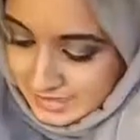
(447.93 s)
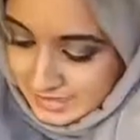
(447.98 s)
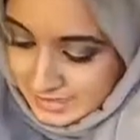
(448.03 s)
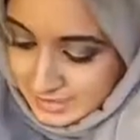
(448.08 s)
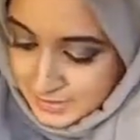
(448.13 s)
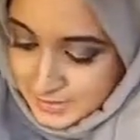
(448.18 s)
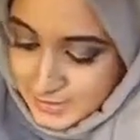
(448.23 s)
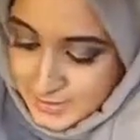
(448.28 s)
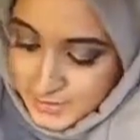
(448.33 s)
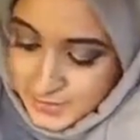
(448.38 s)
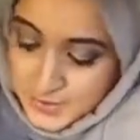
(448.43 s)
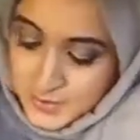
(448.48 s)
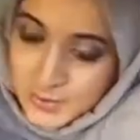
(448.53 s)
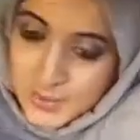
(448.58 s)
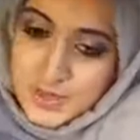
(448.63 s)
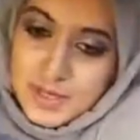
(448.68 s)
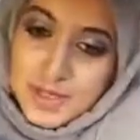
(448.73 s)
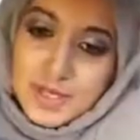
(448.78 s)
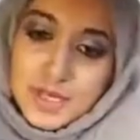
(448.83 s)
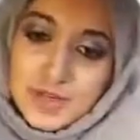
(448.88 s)
So
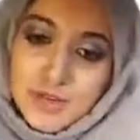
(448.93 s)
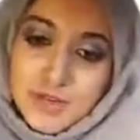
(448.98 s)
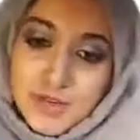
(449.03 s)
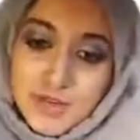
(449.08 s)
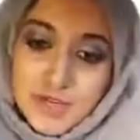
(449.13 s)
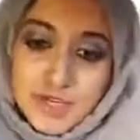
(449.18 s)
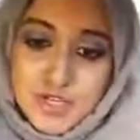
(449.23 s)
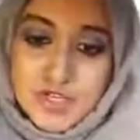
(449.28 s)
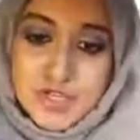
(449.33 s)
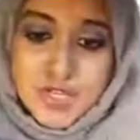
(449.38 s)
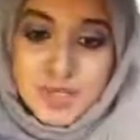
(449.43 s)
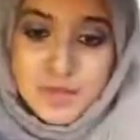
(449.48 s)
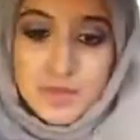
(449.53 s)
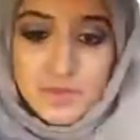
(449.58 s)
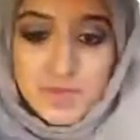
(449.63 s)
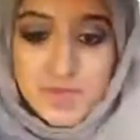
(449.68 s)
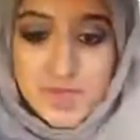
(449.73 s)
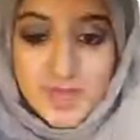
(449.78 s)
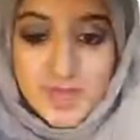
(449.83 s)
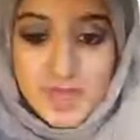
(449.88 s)
you've got to do
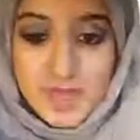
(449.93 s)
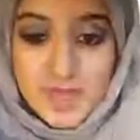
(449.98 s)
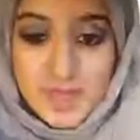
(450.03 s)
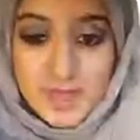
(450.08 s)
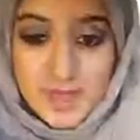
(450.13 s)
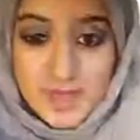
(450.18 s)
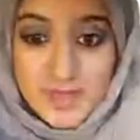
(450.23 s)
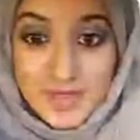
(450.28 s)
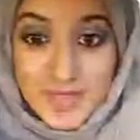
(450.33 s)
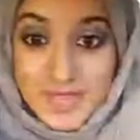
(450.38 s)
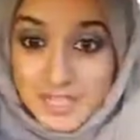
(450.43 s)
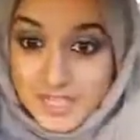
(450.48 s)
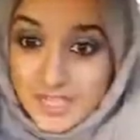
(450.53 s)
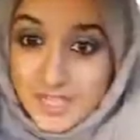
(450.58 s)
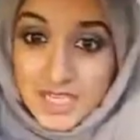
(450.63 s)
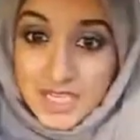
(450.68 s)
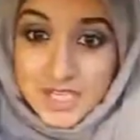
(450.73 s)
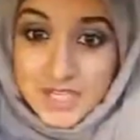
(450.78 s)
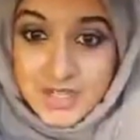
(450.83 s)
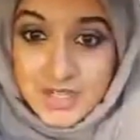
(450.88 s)
the
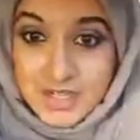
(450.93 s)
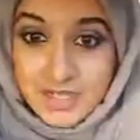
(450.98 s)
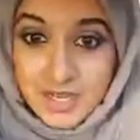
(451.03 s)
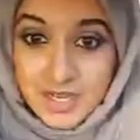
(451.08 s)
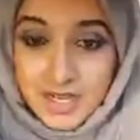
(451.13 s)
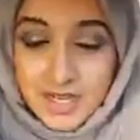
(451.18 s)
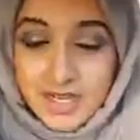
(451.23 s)
education side.